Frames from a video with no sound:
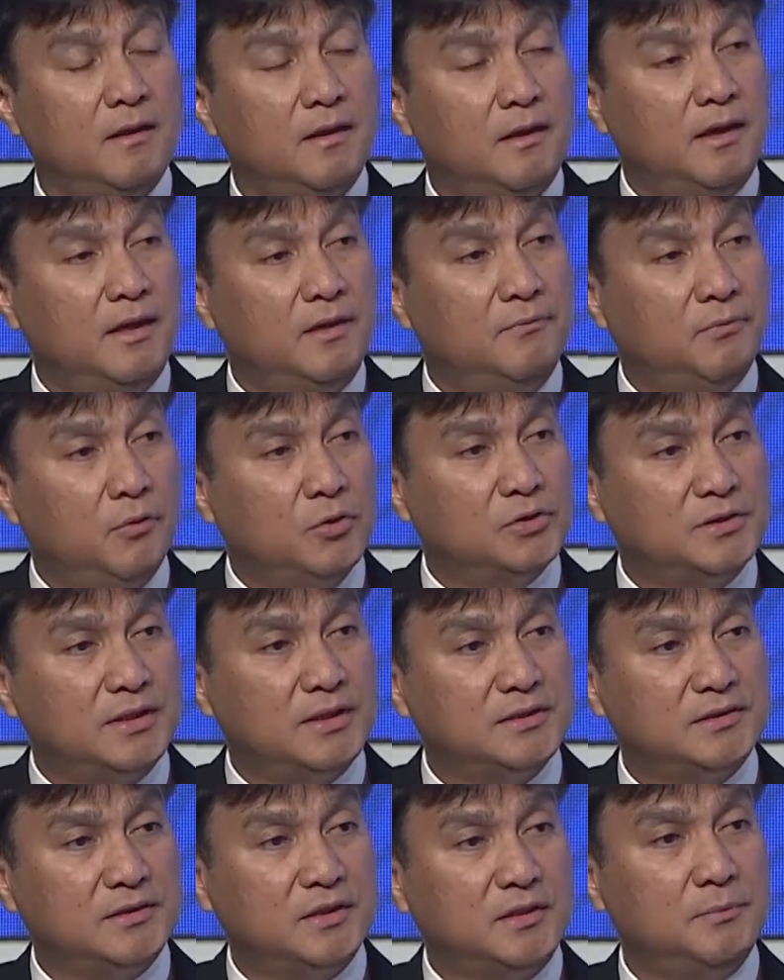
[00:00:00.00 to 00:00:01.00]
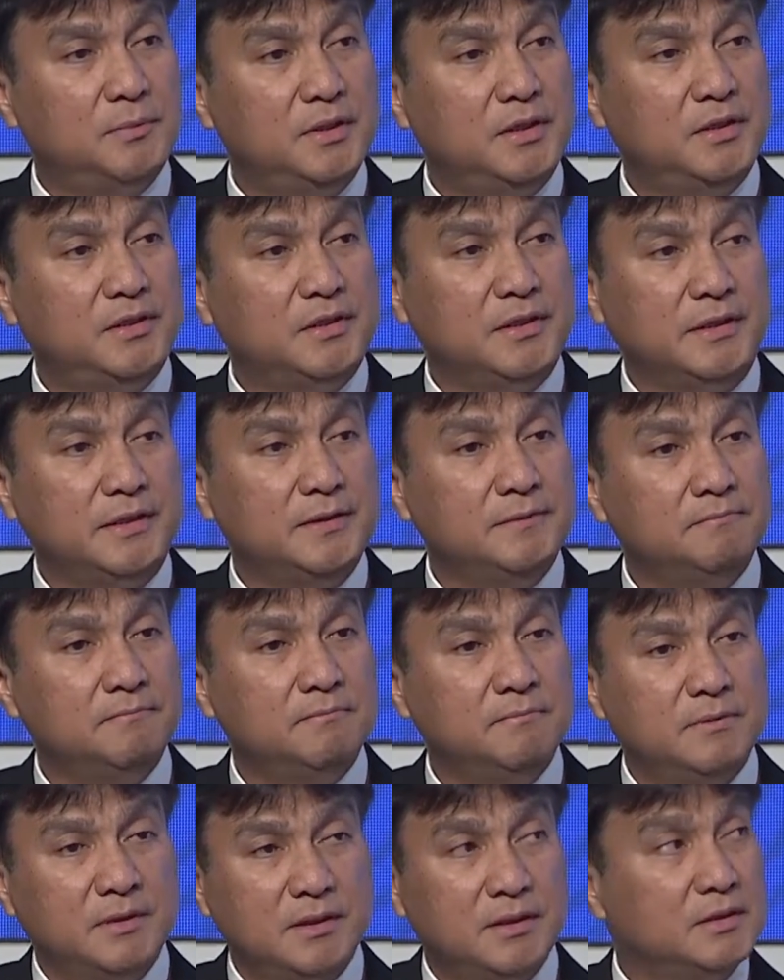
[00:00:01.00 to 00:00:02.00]
And for sustainability,
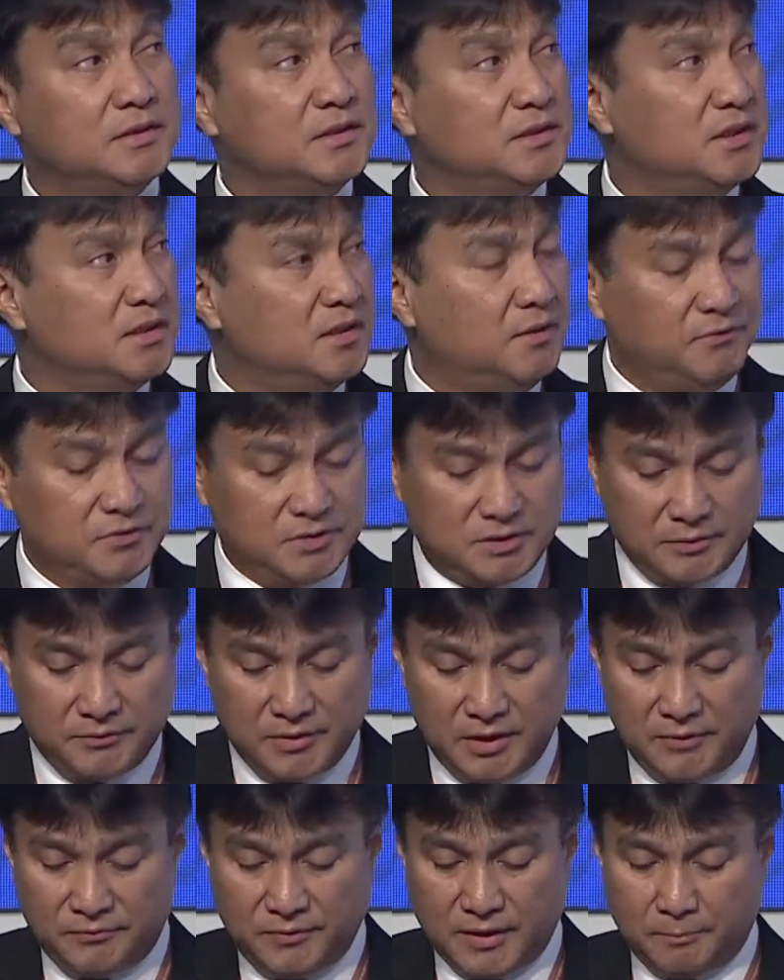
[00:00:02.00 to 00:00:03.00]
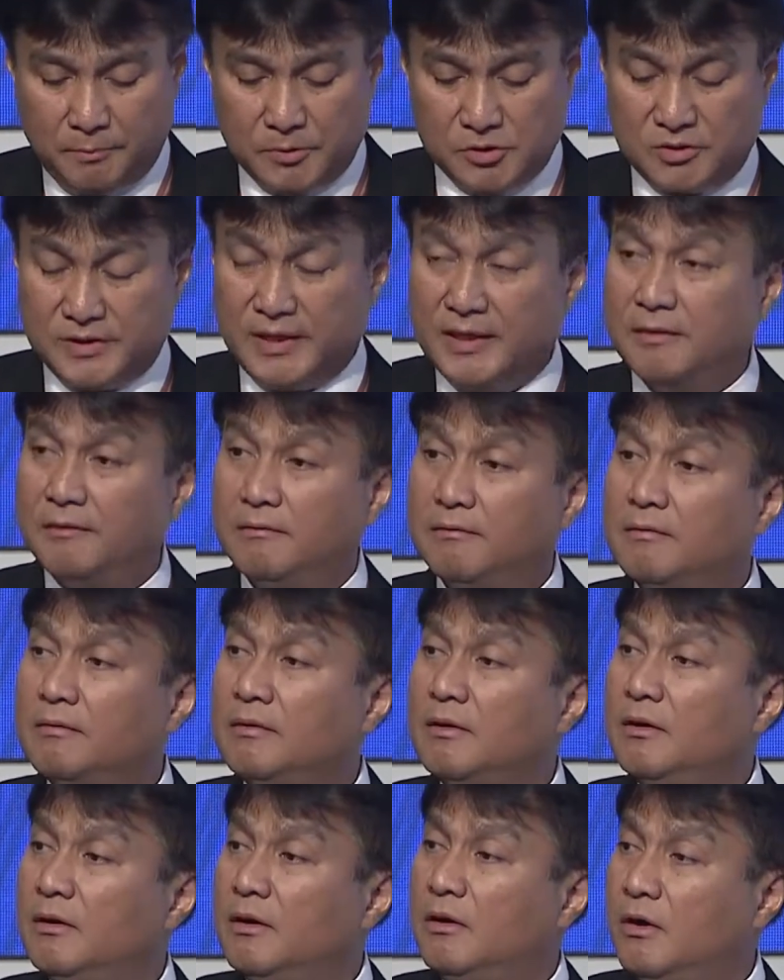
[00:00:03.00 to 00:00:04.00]
75%
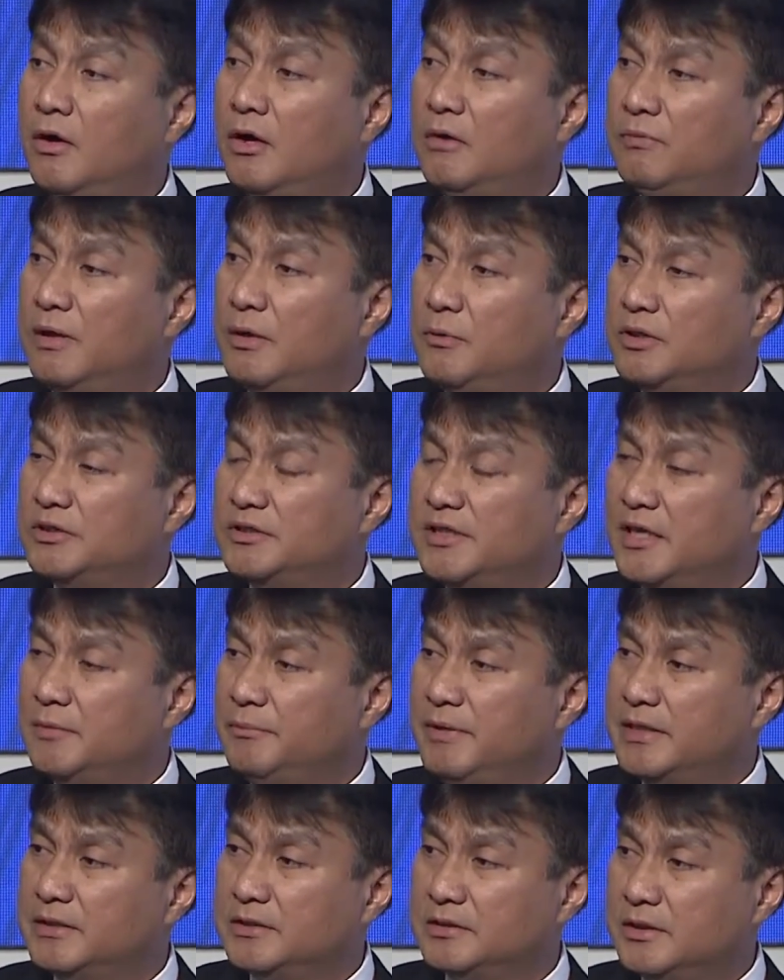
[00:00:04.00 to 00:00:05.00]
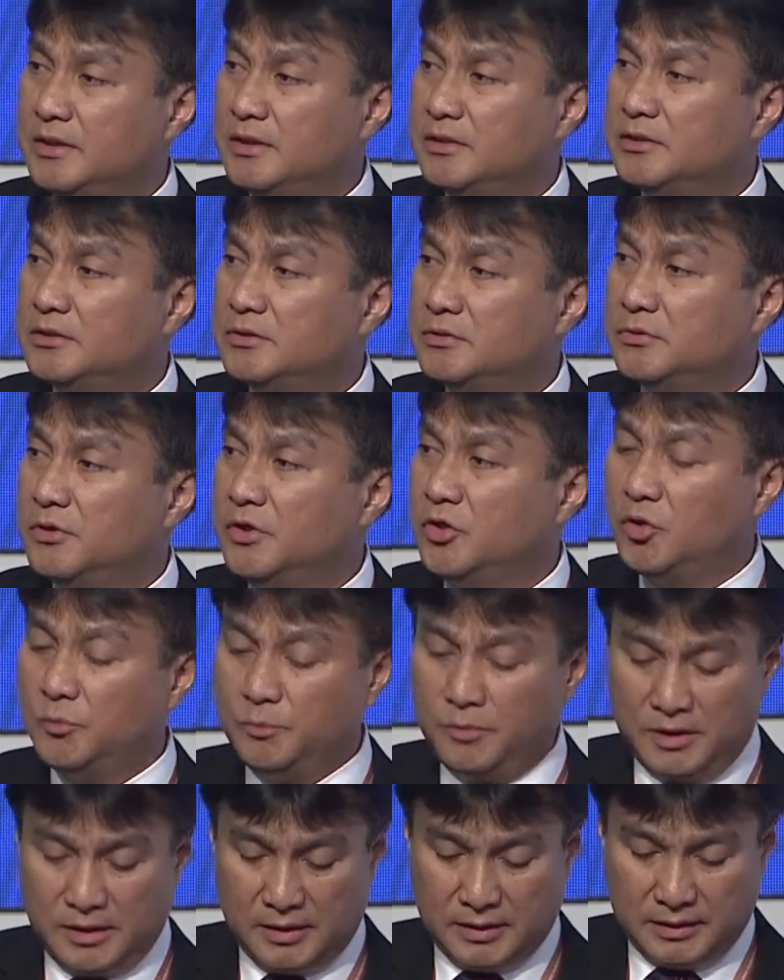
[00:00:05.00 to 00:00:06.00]
of our gen mix is
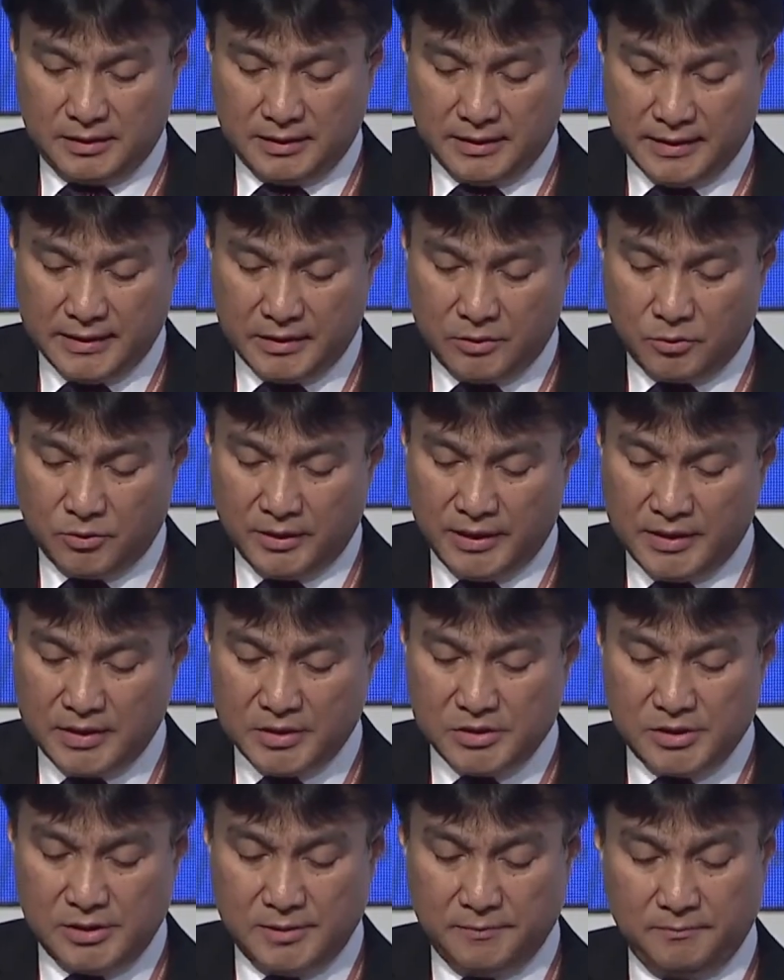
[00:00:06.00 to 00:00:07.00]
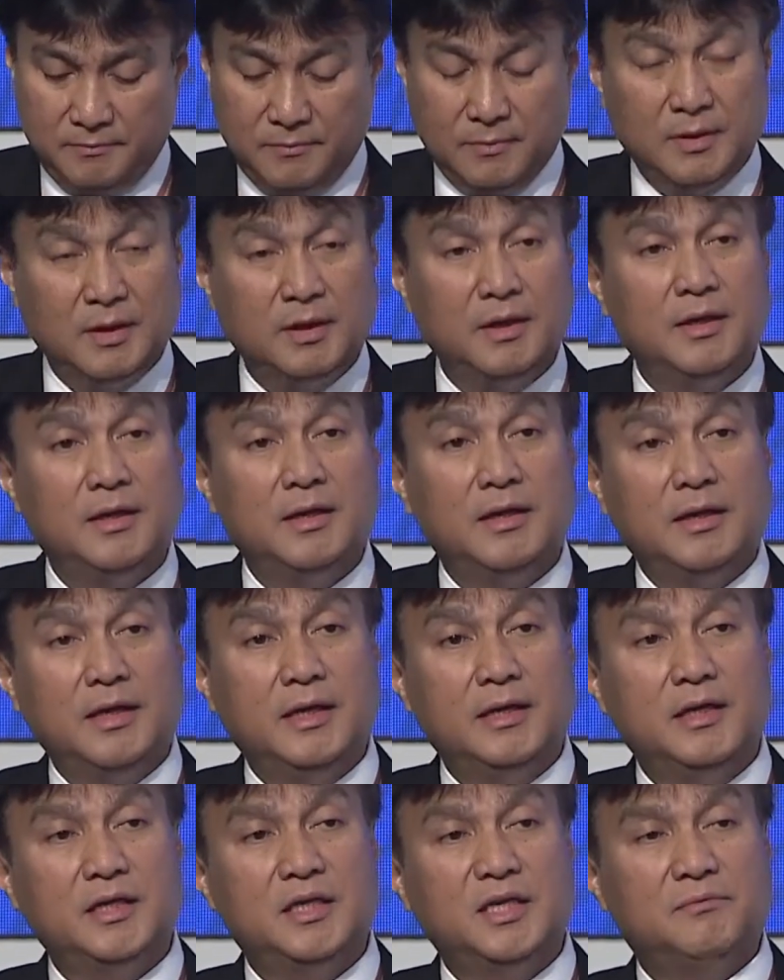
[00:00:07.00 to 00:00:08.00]
renewable hydro energy,
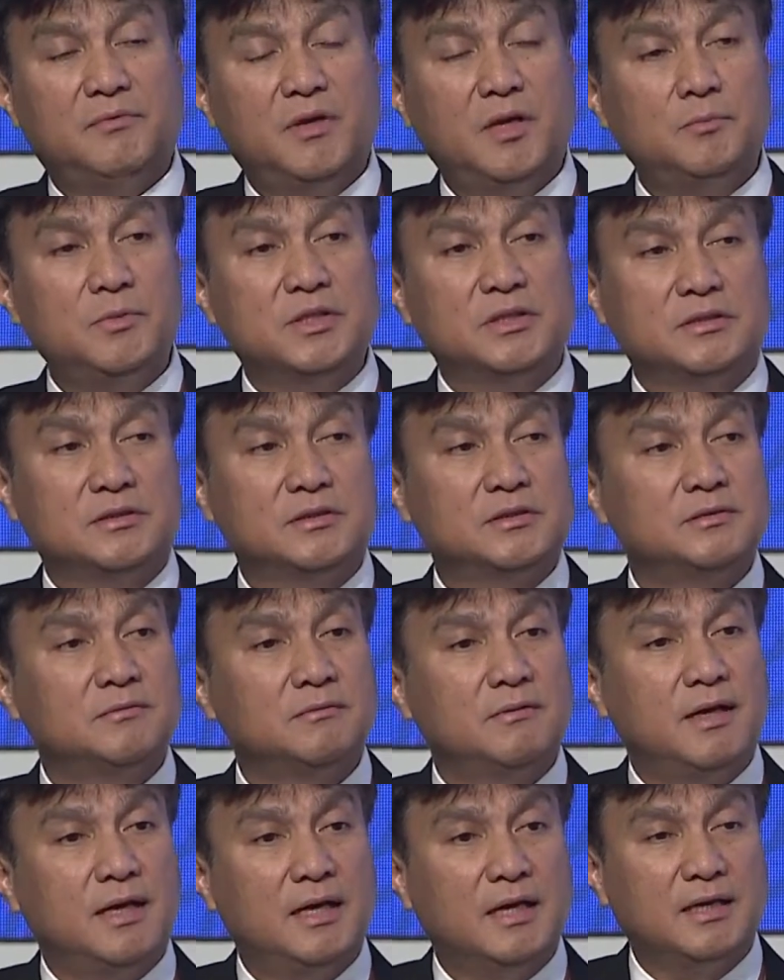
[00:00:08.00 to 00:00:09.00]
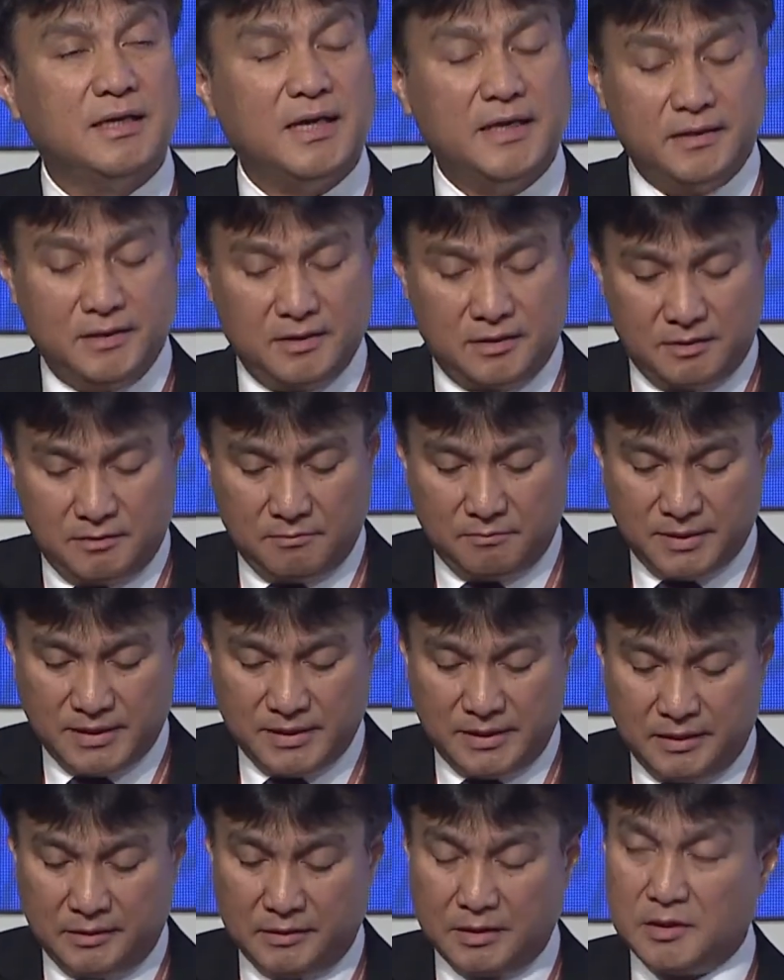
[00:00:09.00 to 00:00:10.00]
and the developments are guided by
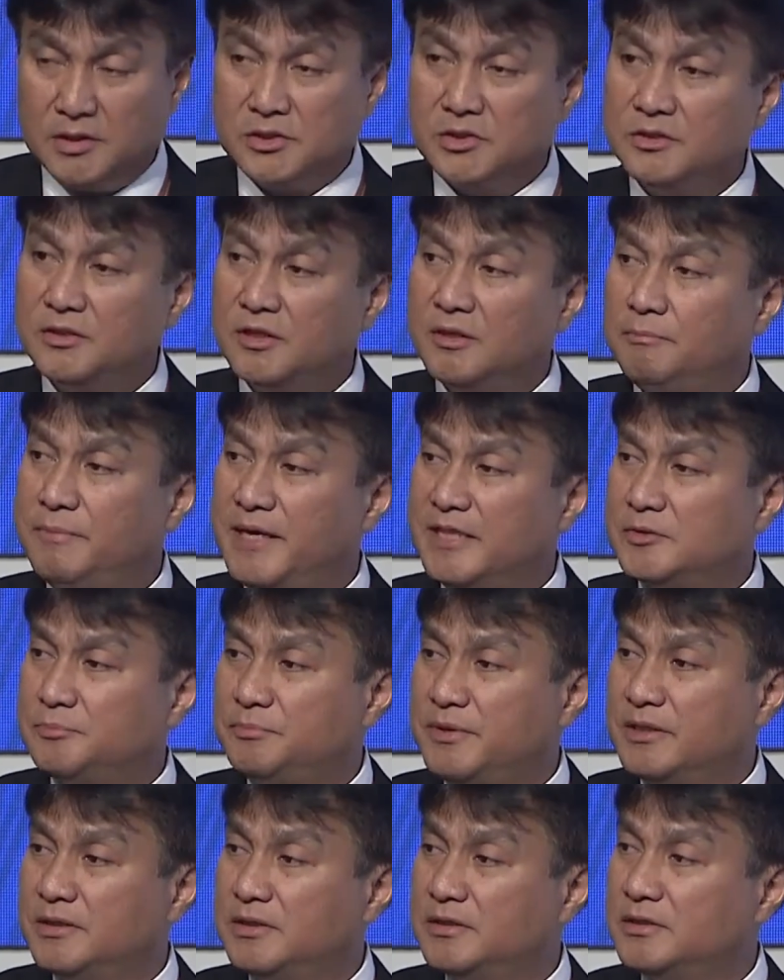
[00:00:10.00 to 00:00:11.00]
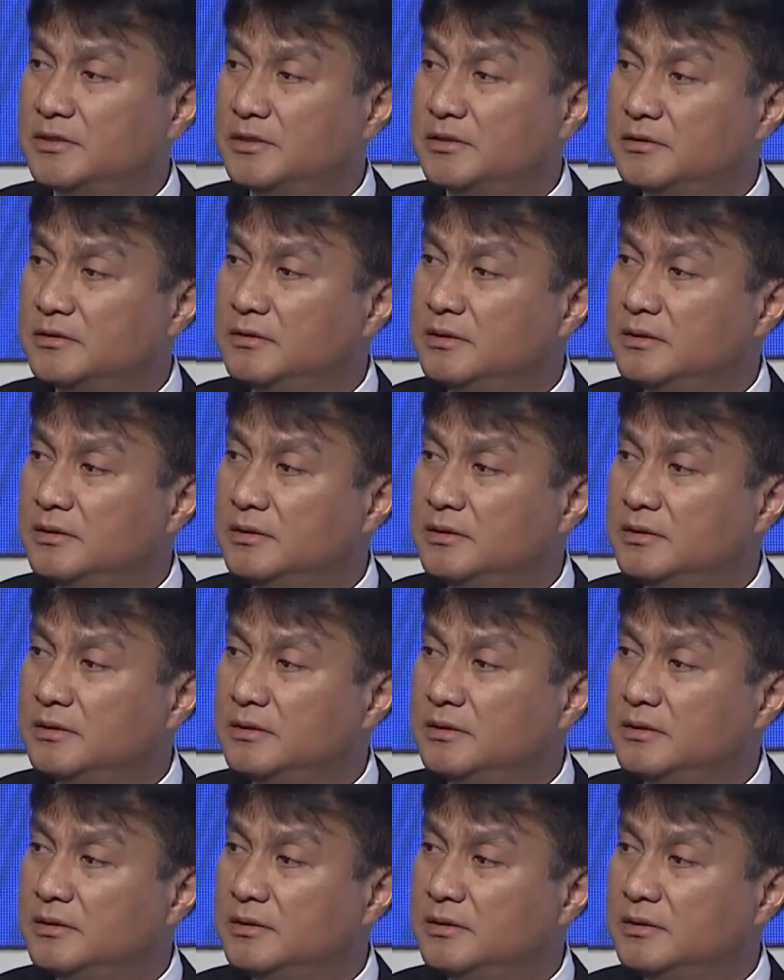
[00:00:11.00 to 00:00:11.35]
international best practices,